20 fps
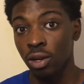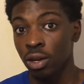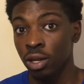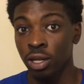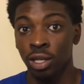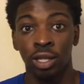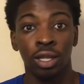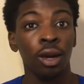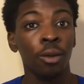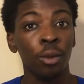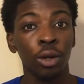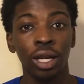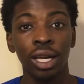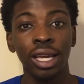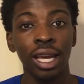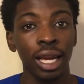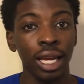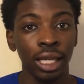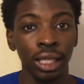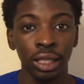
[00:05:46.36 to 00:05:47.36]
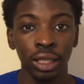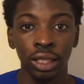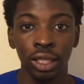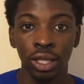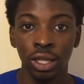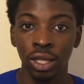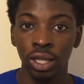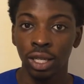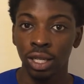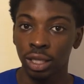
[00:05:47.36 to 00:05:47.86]
someone could get
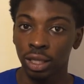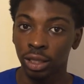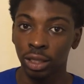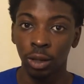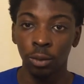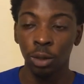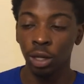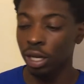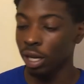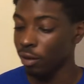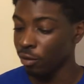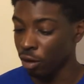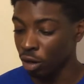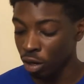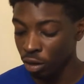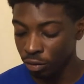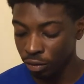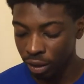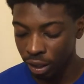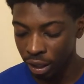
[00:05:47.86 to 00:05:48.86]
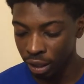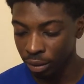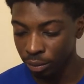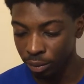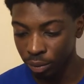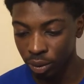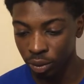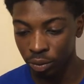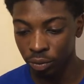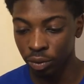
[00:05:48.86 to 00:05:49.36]
injured, someone could have off
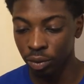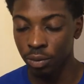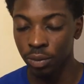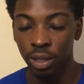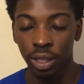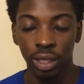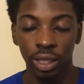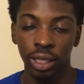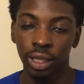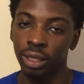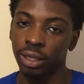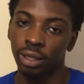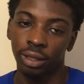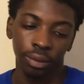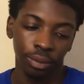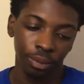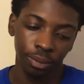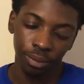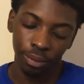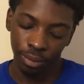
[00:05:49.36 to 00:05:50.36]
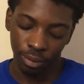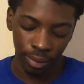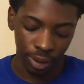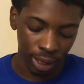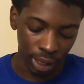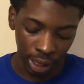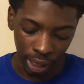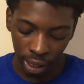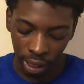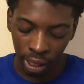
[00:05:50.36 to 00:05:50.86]
games, you feel me? It's,
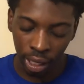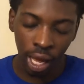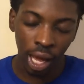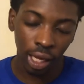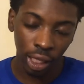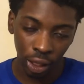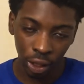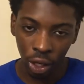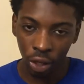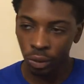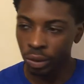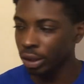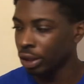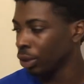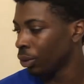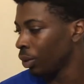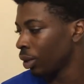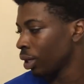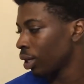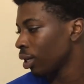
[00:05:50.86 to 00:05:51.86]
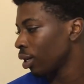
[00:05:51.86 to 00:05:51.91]
a lot can go into it.